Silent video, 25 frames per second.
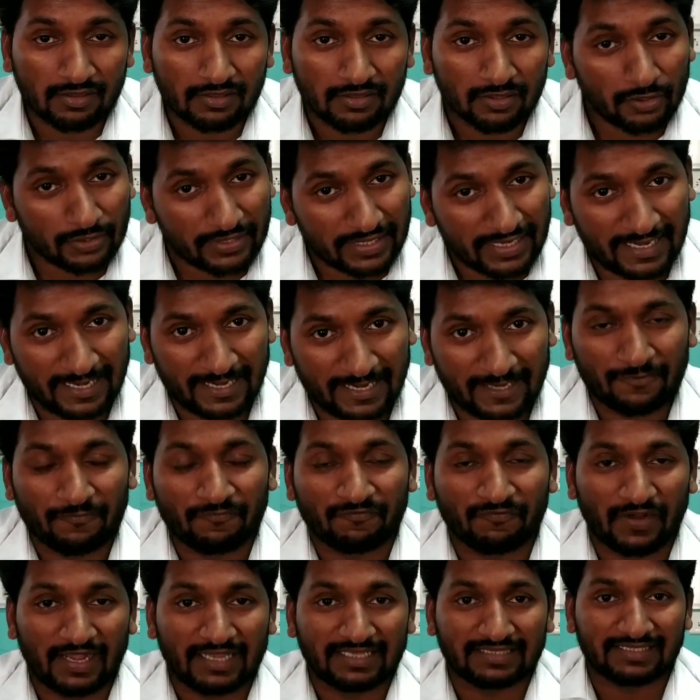Okay,
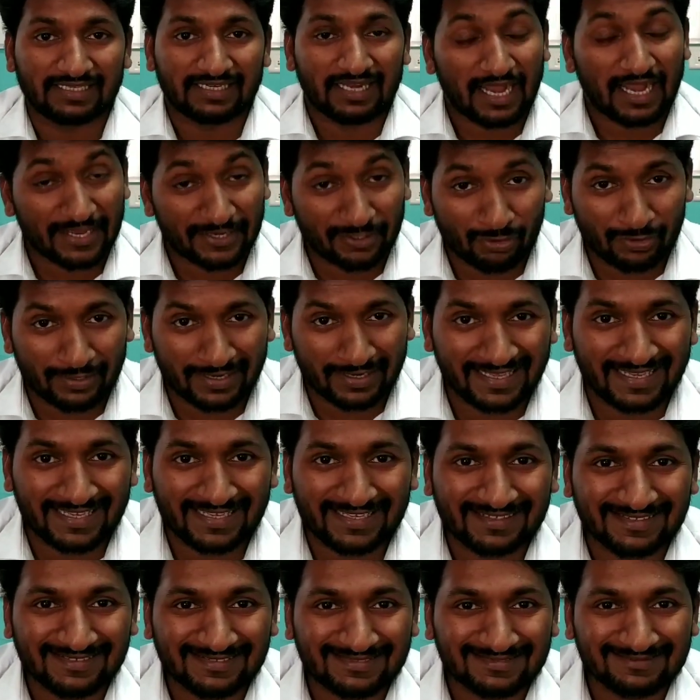fine then. Are you all
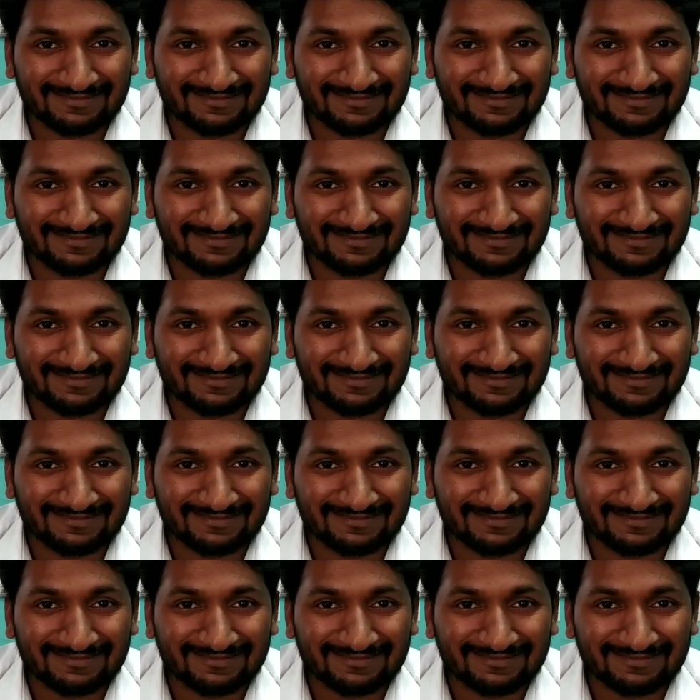ready?